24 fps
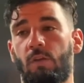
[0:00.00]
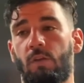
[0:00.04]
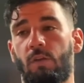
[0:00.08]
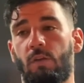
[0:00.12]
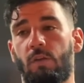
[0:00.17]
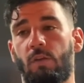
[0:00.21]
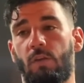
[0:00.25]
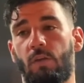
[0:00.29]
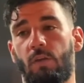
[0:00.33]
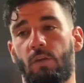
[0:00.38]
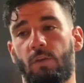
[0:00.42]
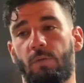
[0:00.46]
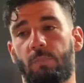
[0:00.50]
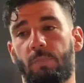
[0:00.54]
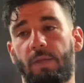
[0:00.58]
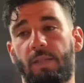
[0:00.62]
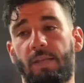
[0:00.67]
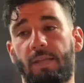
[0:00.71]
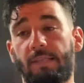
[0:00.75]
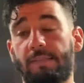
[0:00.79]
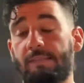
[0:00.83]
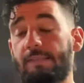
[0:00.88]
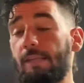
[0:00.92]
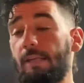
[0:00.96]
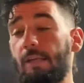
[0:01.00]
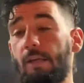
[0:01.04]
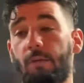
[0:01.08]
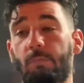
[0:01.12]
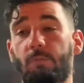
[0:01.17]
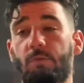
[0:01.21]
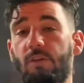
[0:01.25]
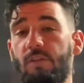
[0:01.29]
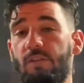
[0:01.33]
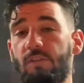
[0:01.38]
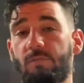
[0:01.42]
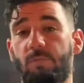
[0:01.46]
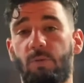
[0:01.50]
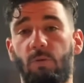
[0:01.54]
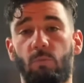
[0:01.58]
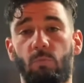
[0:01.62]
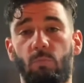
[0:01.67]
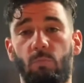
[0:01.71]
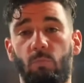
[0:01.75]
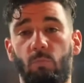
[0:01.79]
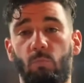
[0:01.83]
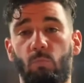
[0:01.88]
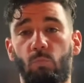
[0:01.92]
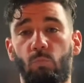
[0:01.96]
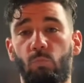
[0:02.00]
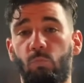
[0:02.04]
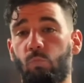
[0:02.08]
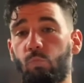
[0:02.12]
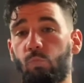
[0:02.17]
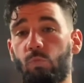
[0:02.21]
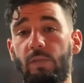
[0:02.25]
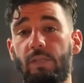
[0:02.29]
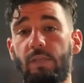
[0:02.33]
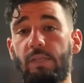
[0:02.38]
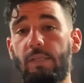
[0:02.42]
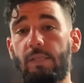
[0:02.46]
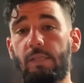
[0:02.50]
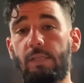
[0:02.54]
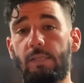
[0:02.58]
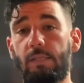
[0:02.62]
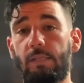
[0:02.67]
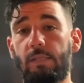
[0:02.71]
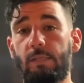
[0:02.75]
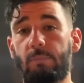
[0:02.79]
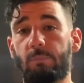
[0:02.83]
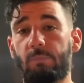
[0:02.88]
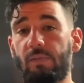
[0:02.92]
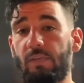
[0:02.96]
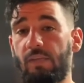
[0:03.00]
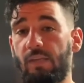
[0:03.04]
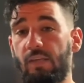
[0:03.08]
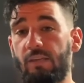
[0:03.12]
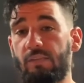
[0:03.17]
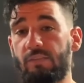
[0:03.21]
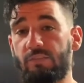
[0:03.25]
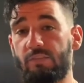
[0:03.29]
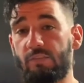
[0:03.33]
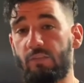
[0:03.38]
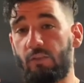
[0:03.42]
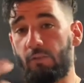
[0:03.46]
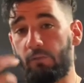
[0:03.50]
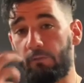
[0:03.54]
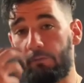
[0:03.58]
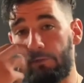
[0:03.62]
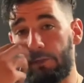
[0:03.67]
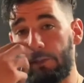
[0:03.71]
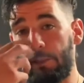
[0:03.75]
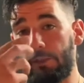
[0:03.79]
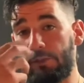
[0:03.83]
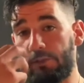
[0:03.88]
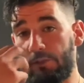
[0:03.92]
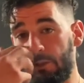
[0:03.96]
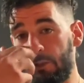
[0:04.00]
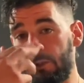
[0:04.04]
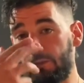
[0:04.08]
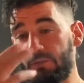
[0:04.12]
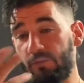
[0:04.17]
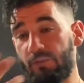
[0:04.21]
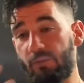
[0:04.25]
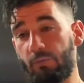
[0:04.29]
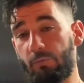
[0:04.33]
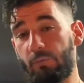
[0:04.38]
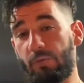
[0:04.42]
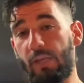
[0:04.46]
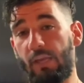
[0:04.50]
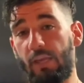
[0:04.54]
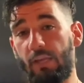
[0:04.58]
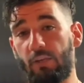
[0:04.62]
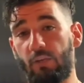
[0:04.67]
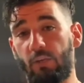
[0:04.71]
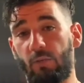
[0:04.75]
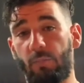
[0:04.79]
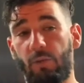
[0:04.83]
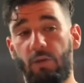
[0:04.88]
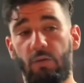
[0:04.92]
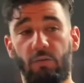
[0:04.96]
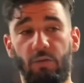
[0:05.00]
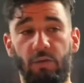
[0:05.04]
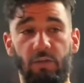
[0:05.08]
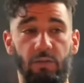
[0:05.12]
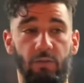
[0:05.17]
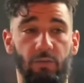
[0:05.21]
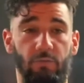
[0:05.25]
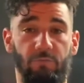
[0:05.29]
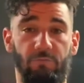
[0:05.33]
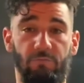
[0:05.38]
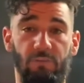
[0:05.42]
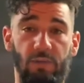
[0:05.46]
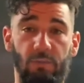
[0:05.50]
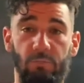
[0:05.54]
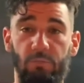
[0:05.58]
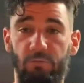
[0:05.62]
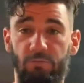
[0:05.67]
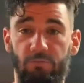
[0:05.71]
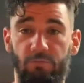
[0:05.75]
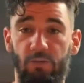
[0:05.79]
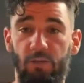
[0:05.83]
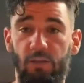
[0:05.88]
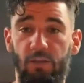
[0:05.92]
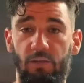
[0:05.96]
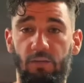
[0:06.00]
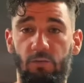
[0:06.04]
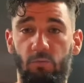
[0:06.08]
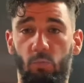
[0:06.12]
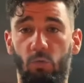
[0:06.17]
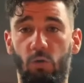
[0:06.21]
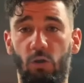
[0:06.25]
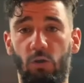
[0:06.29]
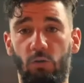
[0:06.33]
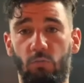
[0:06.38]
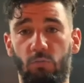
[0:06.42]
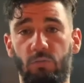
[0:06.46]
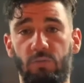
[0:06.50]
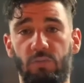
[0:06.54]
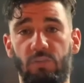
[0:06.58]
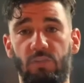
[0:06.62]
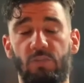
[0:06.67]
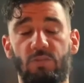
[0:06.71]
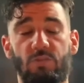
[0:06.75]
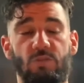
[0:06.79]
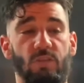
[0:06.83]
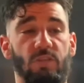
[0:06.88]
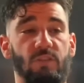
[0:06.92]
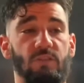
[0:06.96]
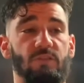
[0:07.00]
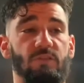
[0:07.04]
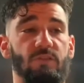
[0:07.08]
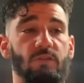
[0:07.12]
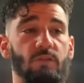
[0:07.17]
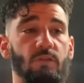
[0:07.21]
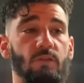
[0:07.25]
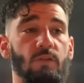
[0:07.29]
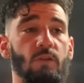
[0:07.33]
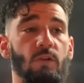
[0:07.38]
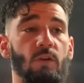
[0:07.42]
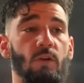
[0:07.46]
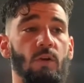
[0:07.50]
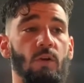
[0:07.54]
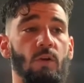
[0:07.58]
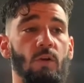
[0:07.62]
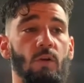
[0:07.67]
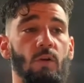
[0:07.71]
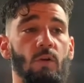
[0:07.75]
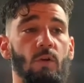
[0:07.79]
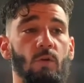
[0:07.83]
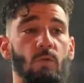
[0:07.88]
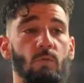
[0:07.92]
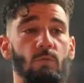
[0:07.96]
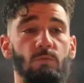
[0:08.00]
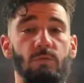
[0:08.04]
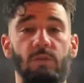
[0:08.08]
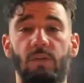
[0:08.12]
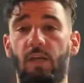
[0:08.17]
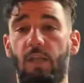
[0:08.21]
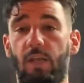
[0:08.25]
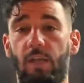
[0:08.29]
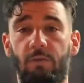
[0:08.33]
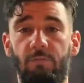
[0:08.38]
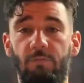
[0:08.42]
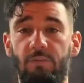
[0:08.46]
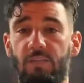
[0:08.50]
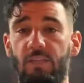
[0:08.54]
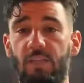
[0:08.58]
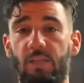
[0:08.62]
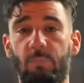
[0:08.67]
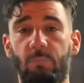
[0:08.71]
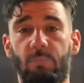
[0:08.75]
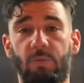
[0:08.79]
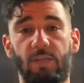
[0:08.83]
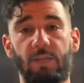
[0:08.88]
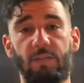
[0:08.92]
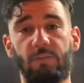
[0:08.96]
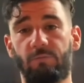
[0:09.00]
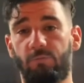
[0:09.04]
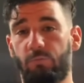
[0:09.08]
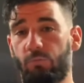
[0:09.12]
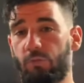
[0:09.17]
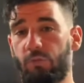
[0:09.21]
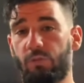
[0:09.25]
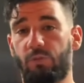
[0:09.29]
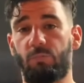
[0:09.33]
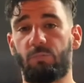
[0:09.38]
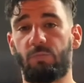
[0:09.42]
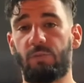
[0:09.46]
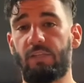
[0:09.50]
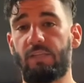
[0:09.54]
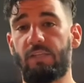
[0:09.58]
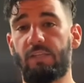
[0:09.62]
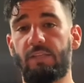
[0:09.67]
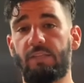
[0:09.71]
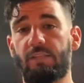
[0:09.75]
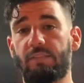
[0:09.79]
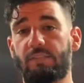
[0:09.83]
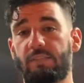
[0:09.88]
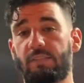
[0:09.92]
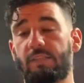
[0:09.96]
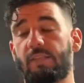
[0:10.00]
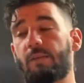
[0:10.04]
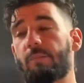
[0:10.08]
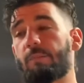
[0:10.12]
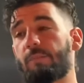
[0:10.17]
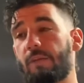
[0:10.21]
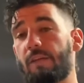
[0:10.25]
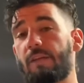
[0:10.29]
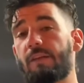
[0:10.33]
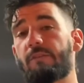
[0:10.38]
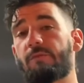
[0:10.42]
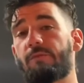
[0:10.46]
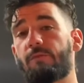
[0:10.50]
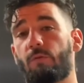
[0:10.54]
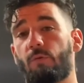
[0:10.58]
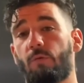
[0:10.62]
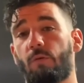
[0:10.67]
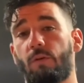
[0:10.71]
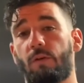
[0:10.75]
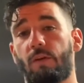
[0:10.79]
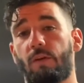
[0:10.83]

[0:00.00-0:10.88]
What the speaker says: And I say upgrades, but because of the adjuster that we had come out and a family friend walk with the adjuster, we got everything paid for that we needed to get paid for.